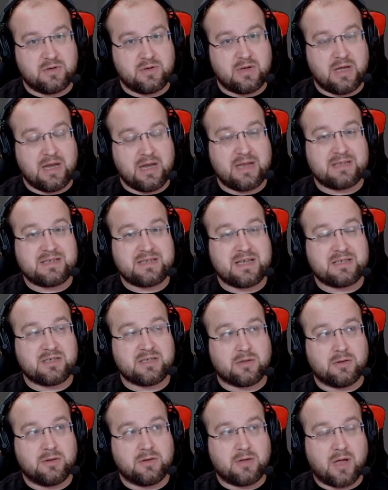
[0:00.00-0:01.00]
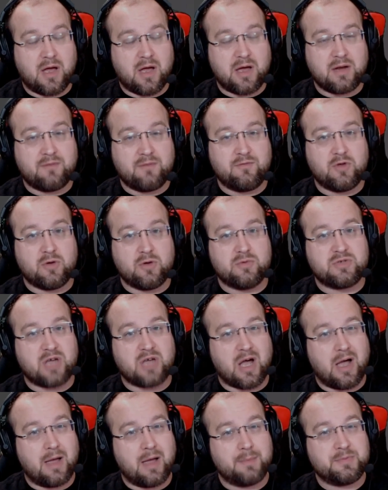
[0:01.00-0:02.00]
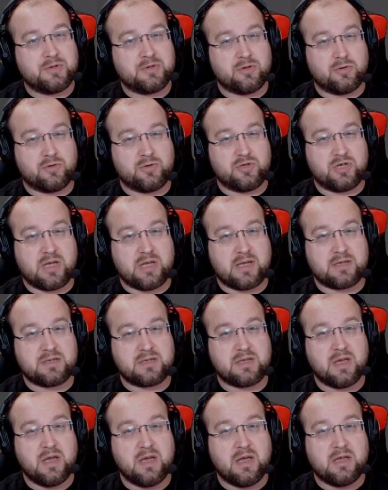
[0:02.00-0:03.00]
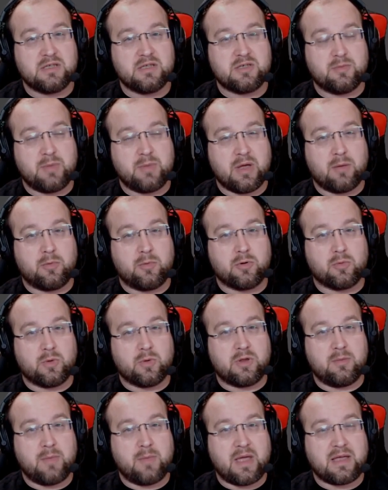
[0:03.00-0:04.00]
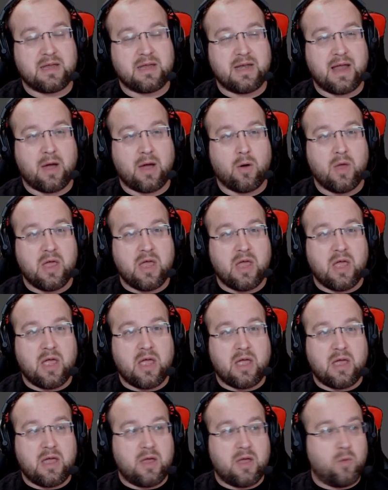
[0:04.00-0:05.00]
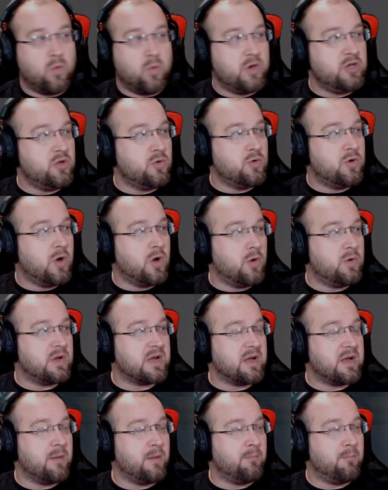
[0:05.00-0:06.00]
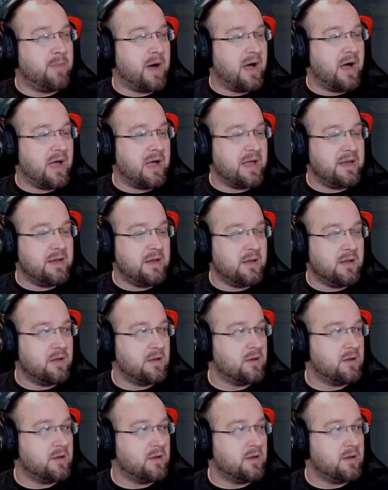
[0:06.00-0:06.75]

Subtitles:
And it takes a lot of those optional chests to be able to really make it. Now, when you go to combine